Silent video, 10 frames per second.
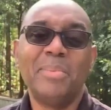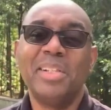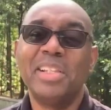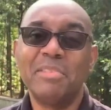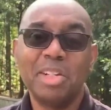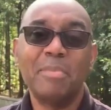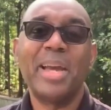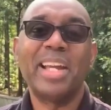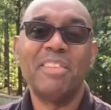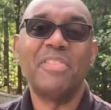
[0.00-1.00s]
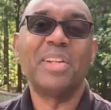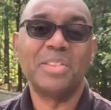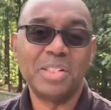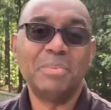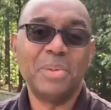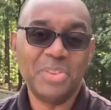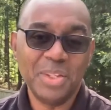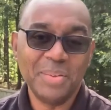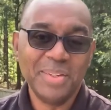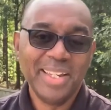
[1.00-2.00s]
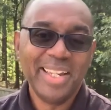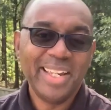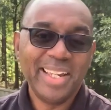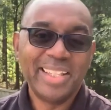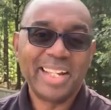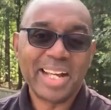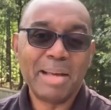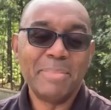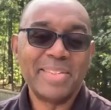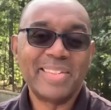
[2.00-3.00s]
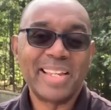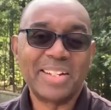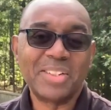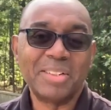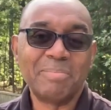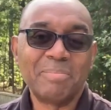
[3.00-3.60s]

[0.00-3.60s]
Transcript: We love to go back and fellowship with you in the comments section.